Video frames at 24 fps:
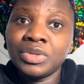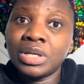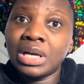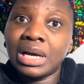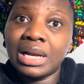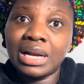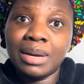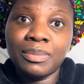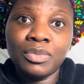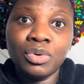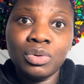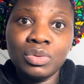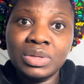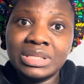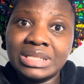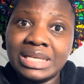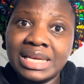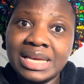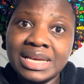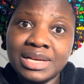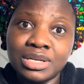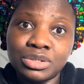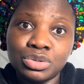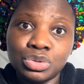And I'm always
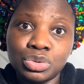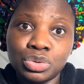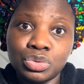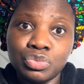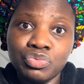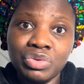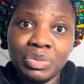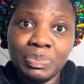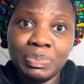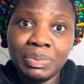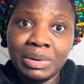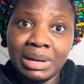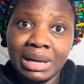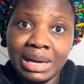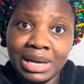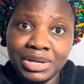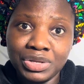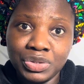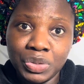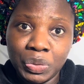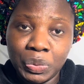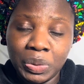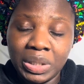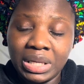here to reply
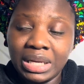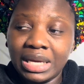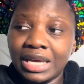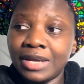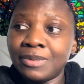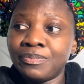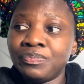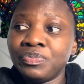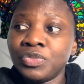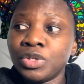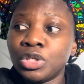you, okay?